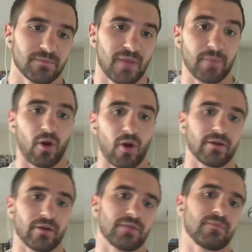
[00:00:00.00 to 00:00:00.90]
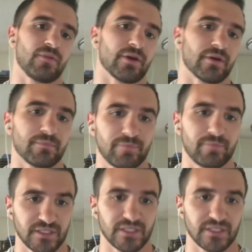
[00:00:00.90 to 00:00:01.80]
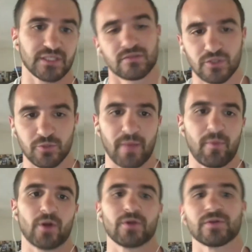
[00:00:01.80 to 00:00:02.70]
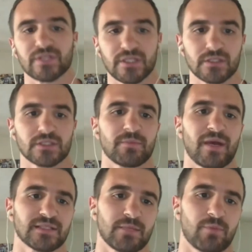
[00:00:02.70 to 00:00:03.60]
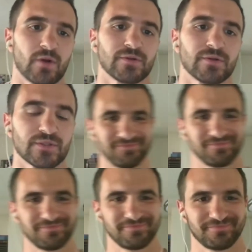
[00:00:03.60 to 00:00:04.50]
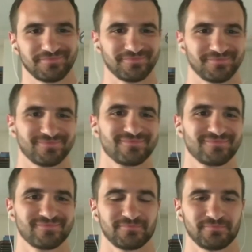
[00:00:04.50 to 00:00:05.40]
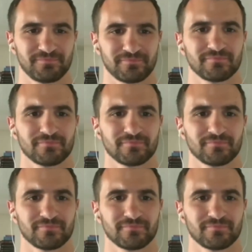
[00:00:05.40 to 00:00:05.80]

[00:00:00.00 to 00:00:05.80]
part in the business to my partners and some outside partners. So you talked about systems. What did